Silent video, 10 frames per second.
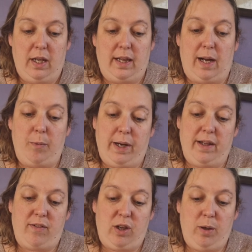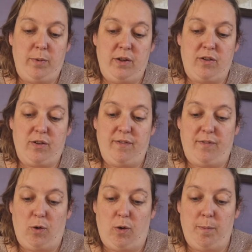That we as humans
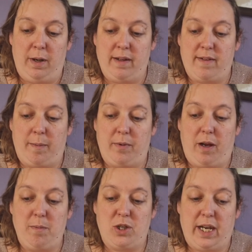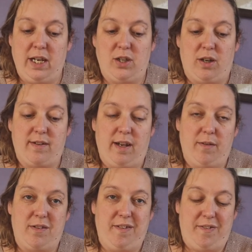conform and sometimes change
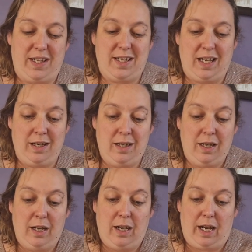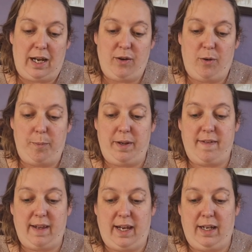ourselves to fit in and not be
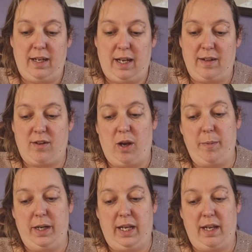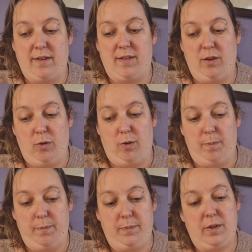seen as going against the norm.